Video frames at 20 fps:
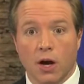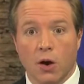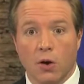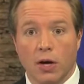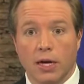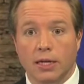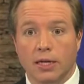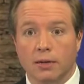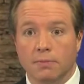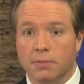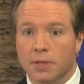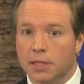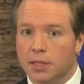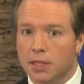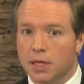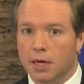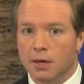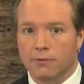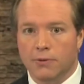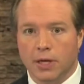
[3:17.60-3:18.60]
you know it can be
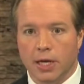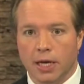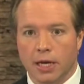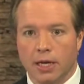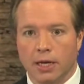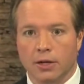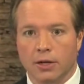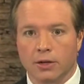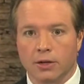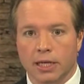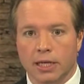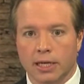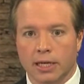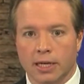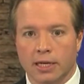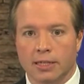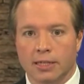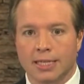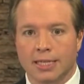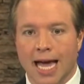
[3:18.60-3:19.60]
tough getting your
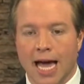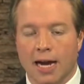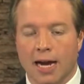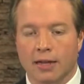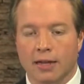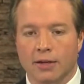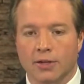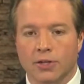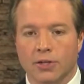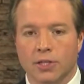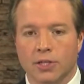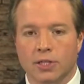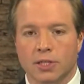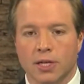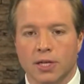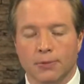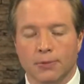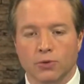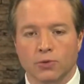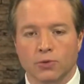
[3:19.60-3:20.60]
kids out of their
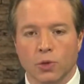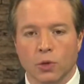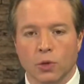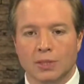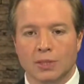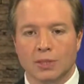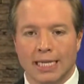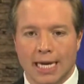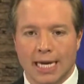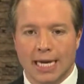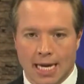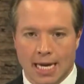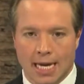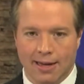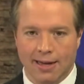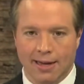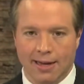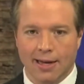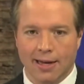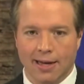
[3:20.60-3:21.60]
summer
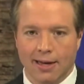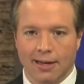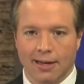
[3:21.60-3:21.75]
routine.